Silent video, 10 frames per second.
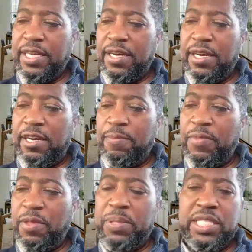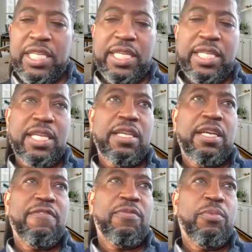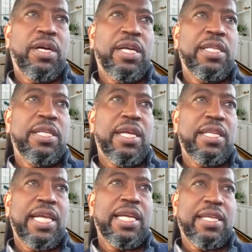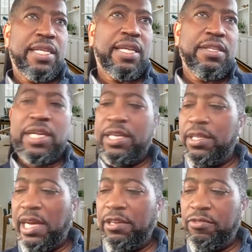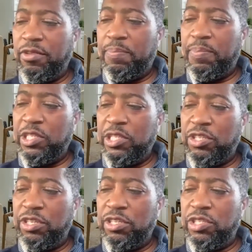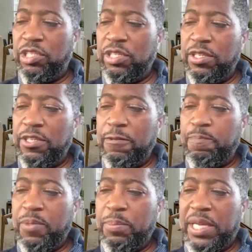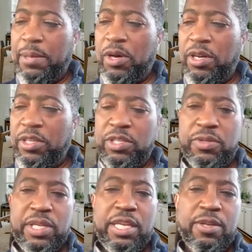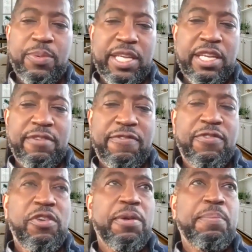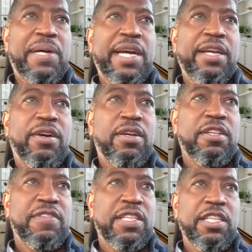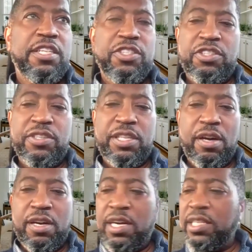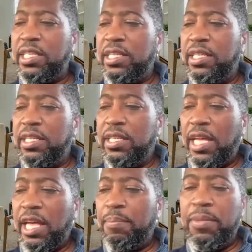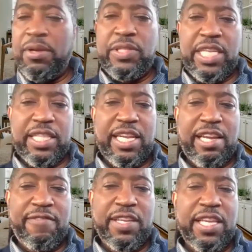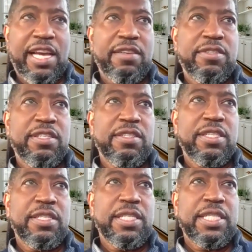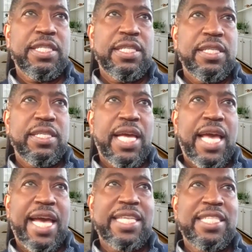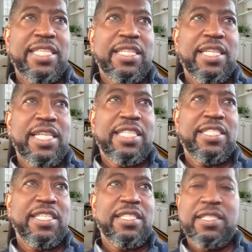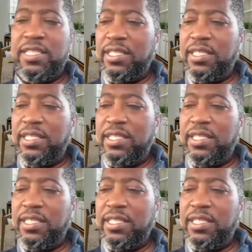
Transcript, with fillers: um, particularly if one like you know I, I grew up in the church, but I'm also equally informed by all of the literature and art and music that I've encountered. Has it lessened?